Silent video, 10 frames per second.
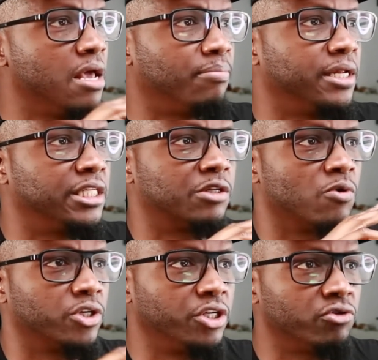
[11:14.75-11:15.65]
places
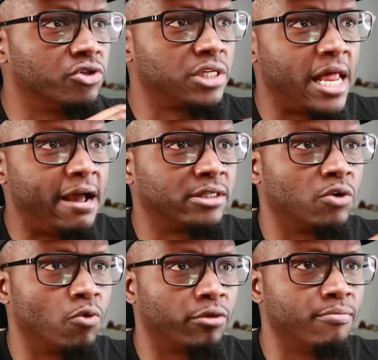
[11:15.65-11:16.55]
where children's lives are
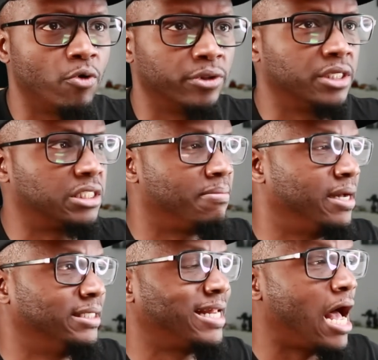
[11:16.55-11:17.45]
worth more than
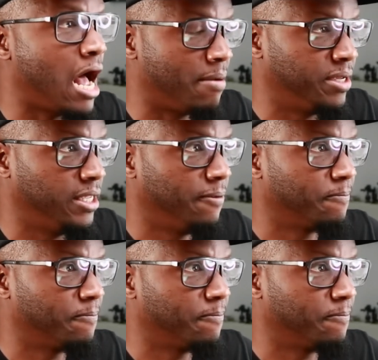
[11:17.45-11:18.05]
somebody's hobby.